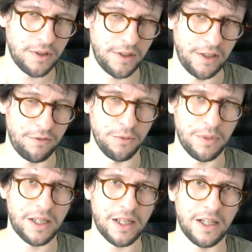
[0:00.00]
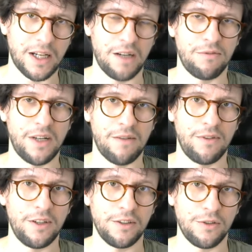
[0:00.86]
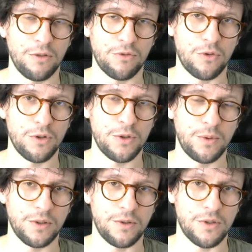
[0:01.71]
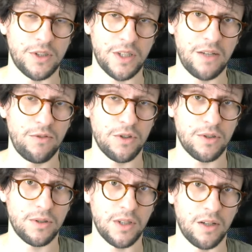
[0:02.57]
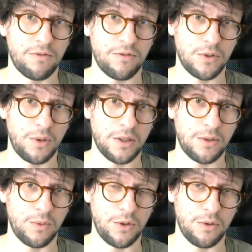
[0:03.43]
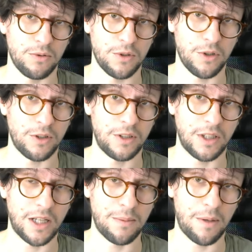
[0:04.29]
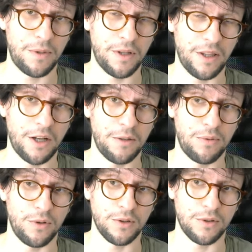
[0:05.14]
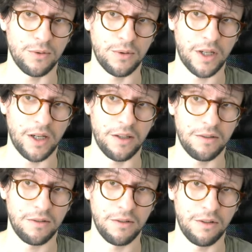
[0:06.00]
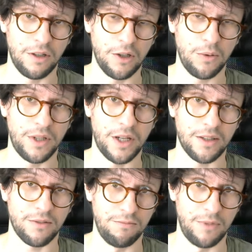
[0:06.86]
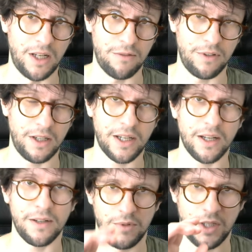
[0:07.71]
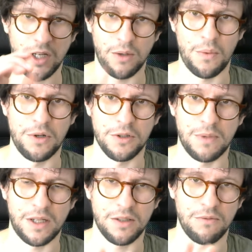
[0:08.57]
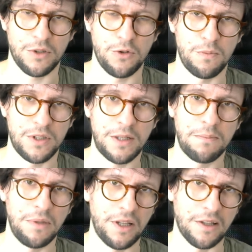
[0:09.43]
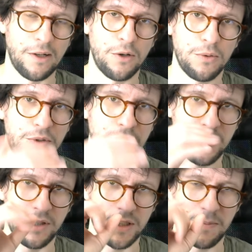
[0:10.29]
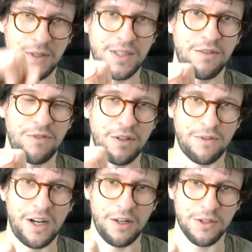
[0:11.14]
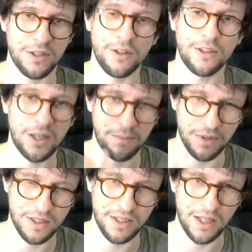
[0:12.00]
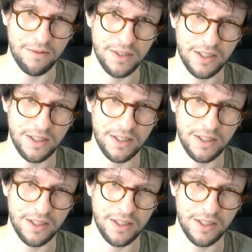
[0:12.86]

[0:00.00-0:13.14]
if you make any kind of level editor, of course you want to save your stuff so that when you start the game up at another point, you can load that level again. Here we will just make something super simple that loads a specific file on startup and saves it